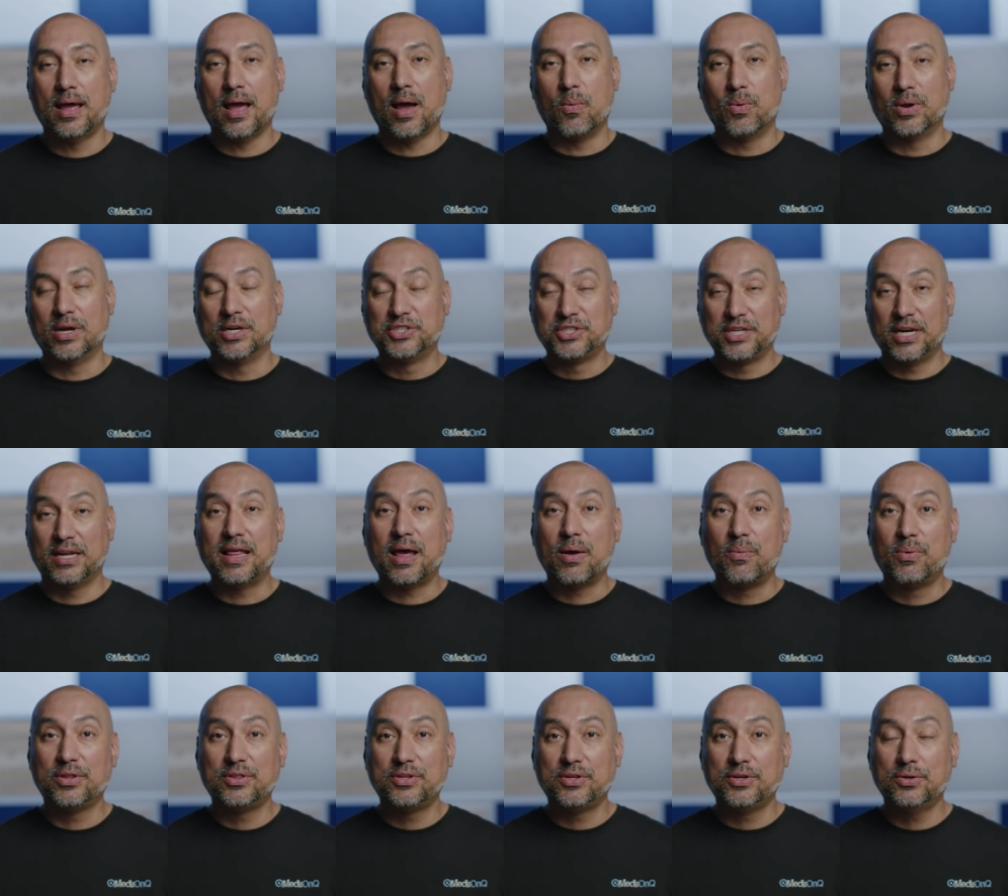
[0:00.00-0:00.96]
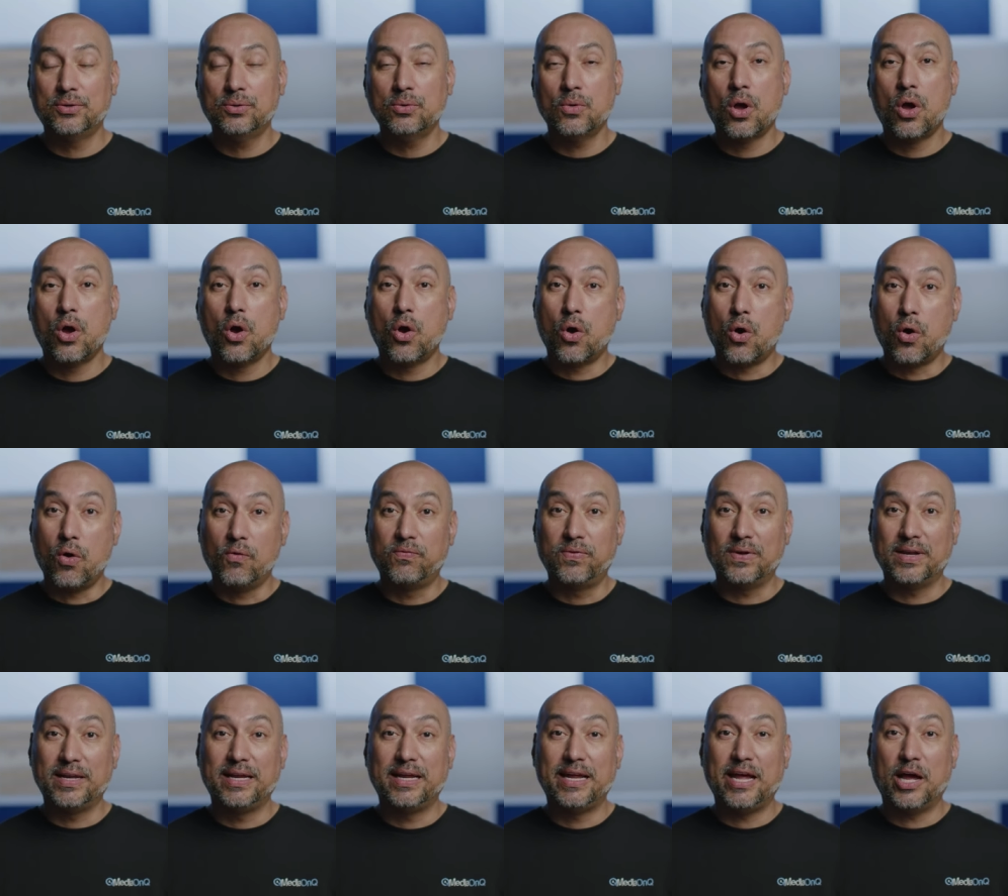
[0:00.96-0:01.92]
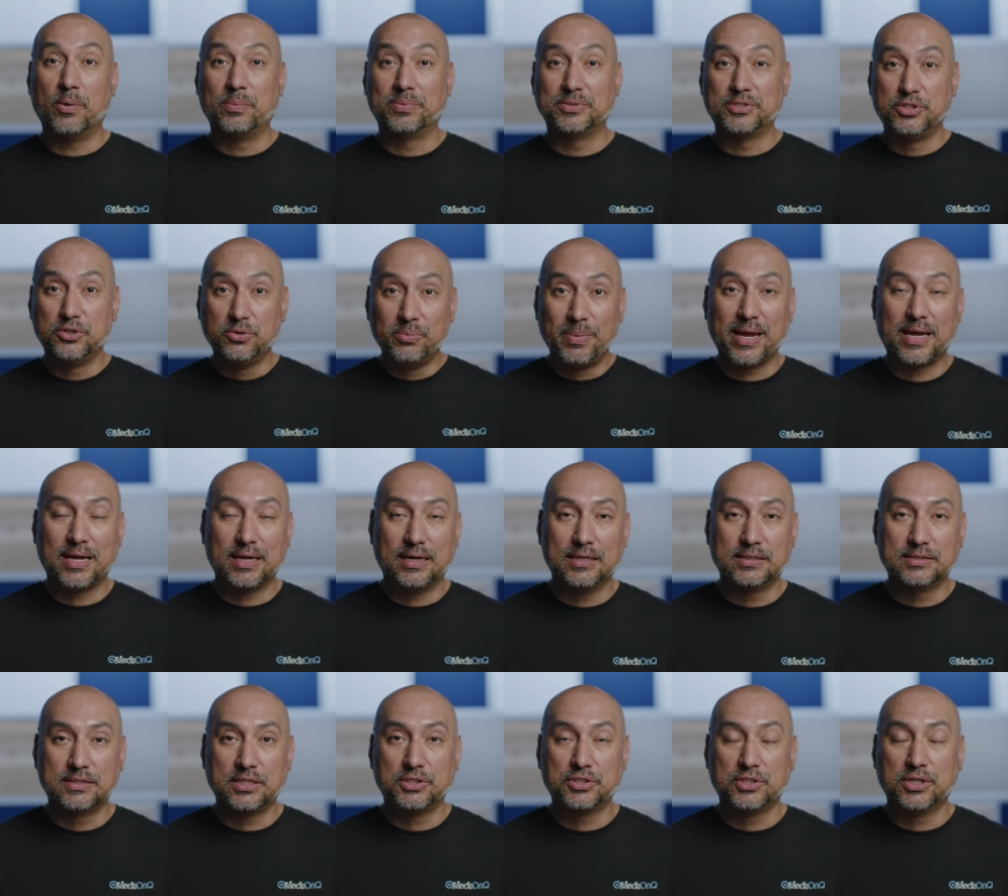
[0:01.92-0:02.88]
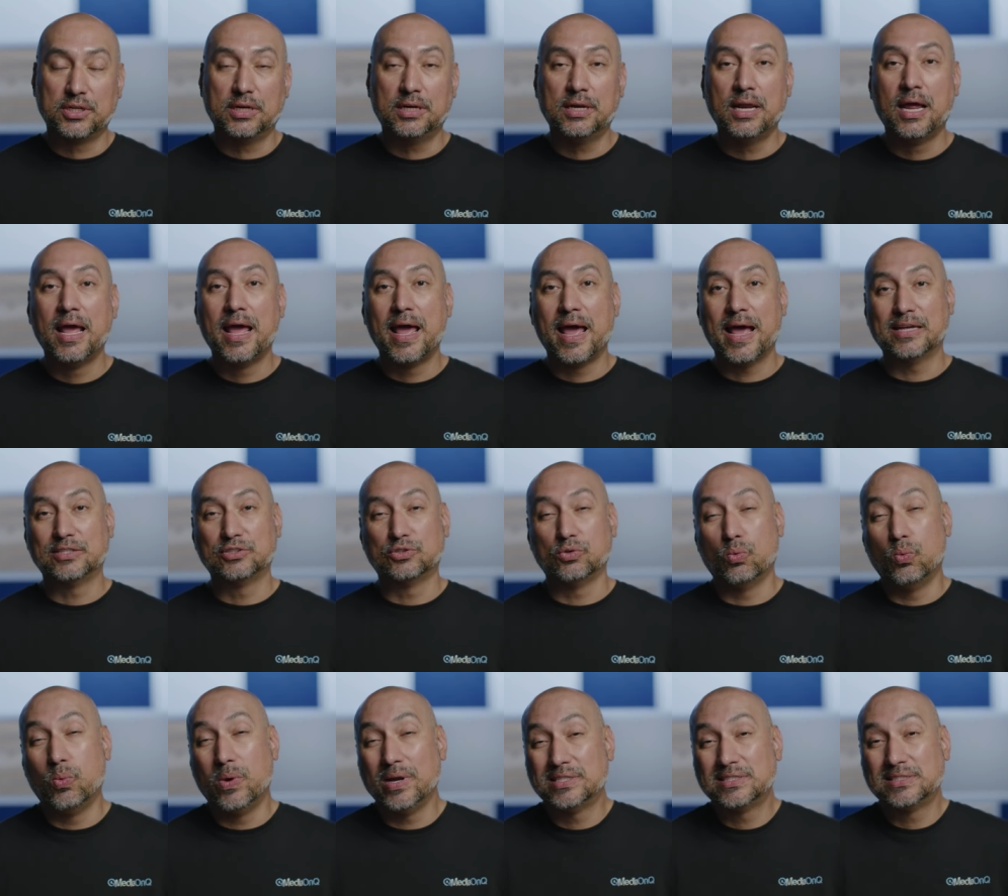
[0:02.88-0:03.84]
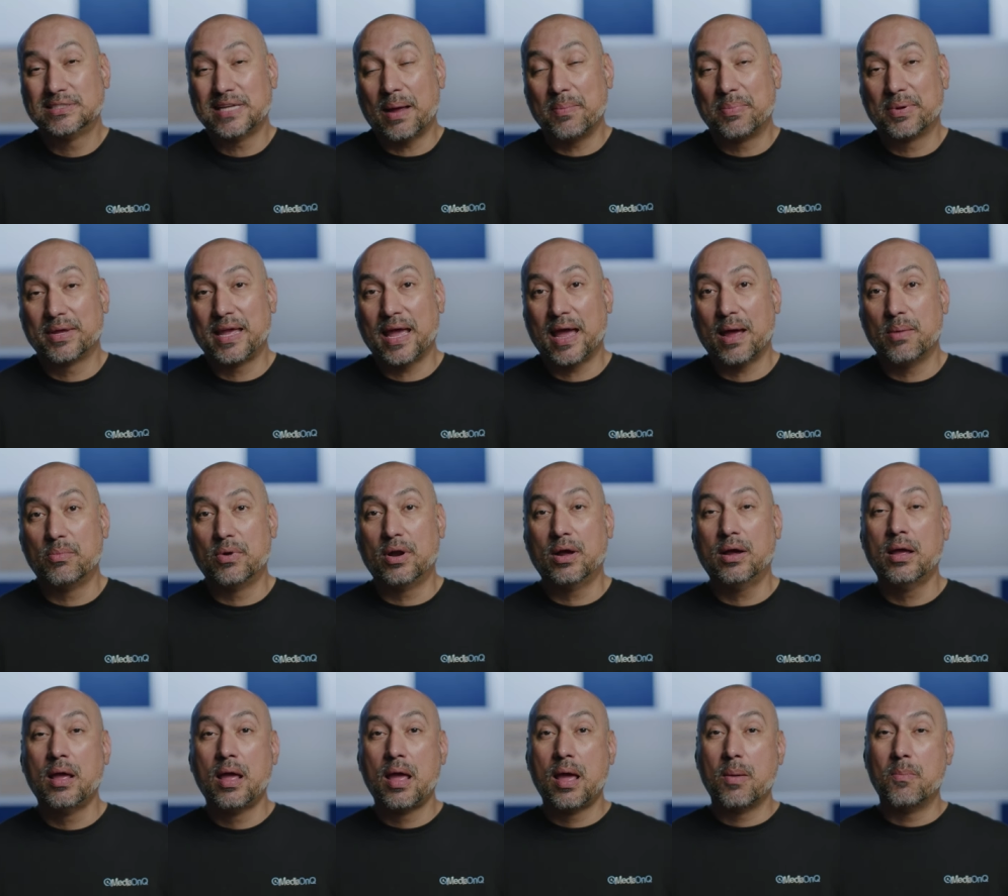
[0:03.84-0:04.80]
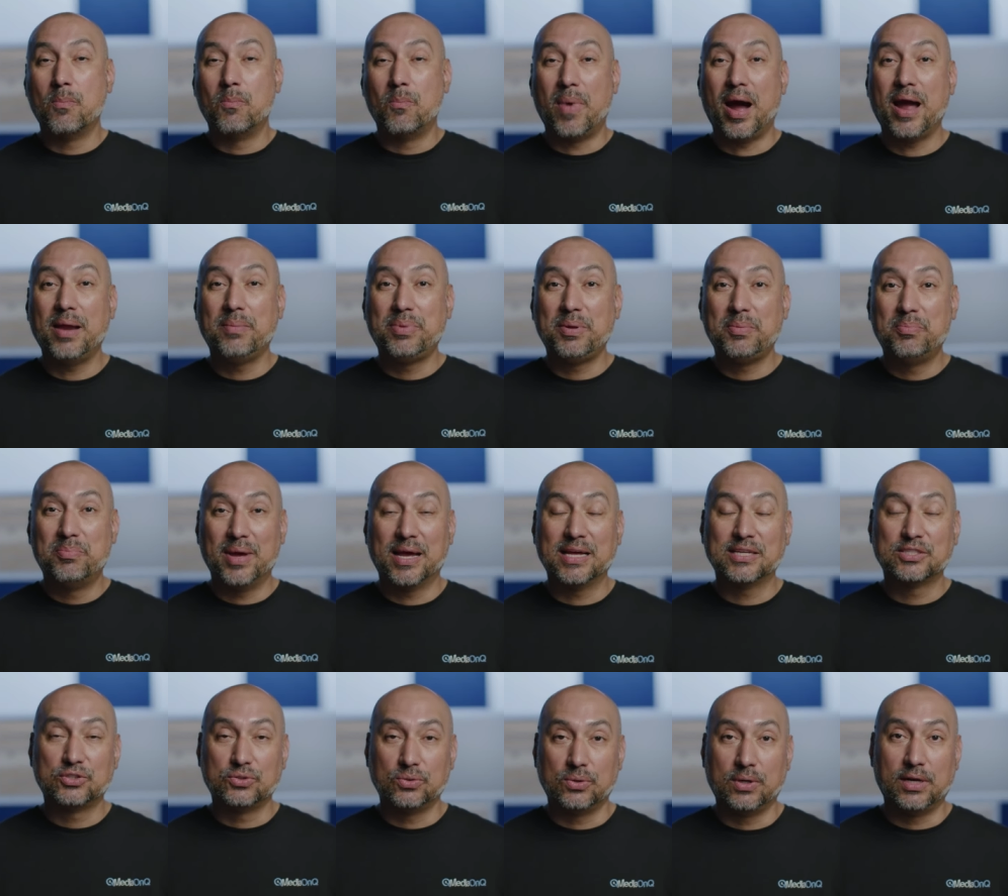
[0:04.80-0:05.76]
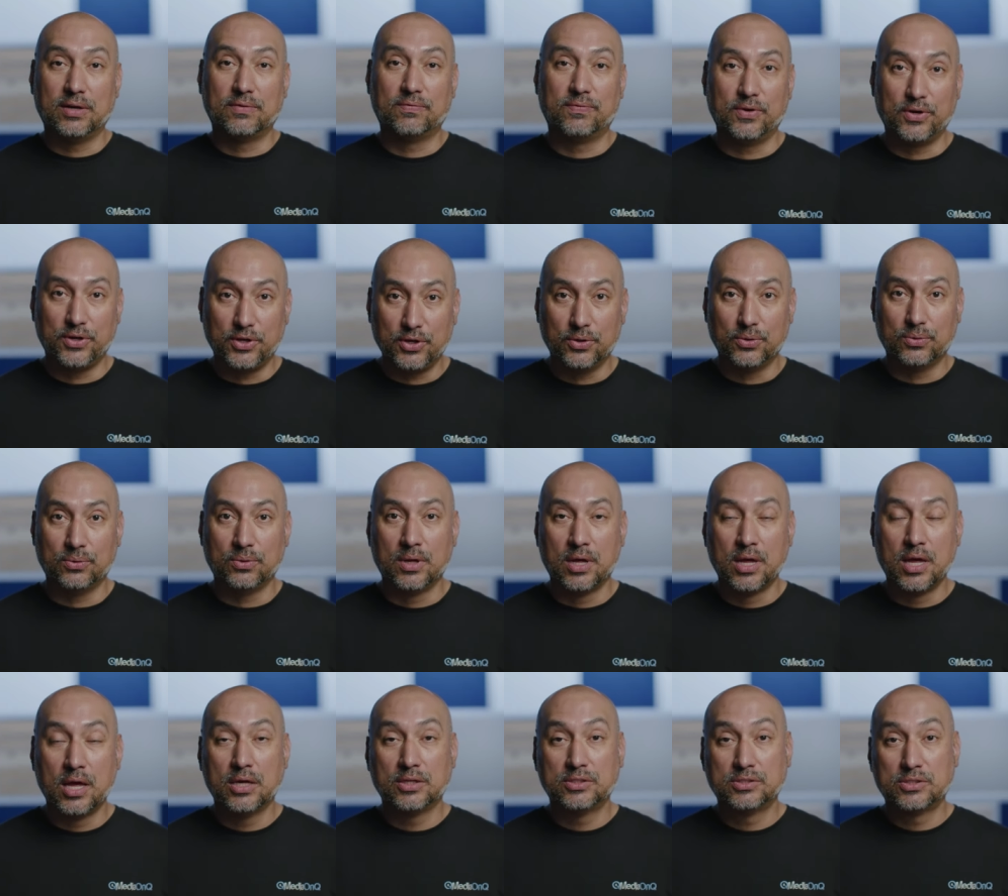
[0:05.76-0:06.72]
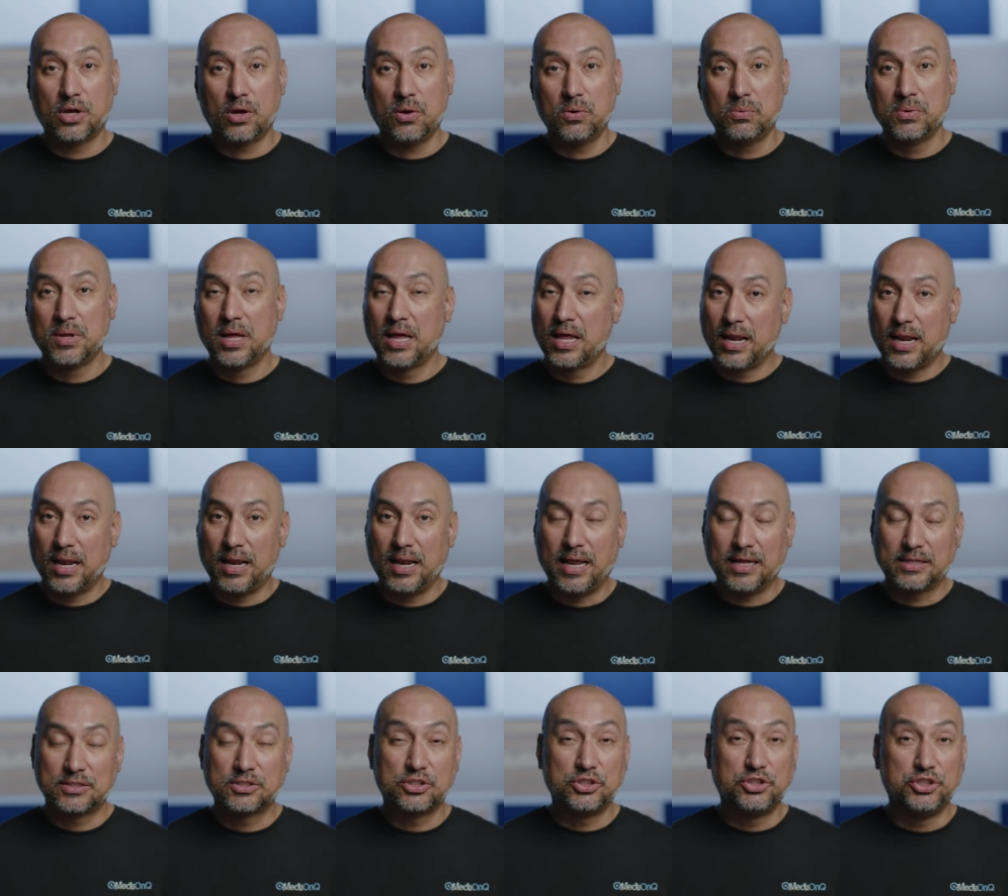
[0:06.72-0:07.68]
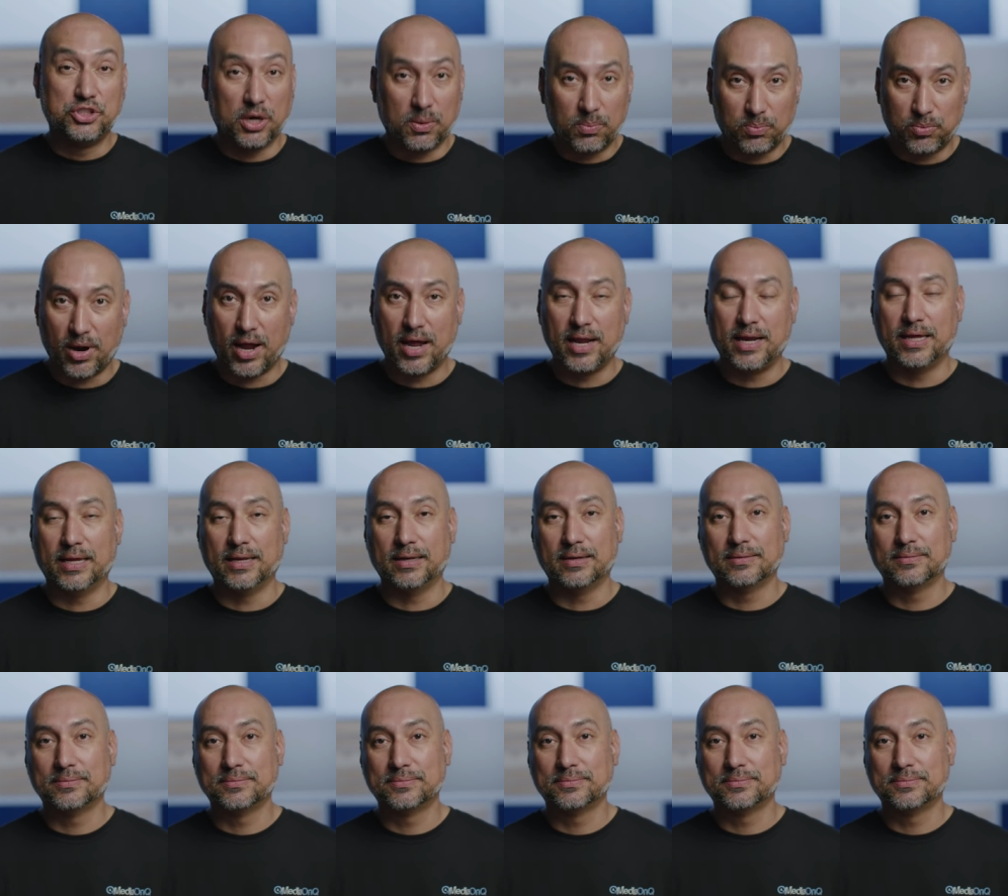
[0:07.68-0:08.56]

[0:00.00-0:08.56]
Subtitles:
I want to share that with you. Hopefully it helps you make a decision as to which type of camera might be best suited for you. So let's jump right in.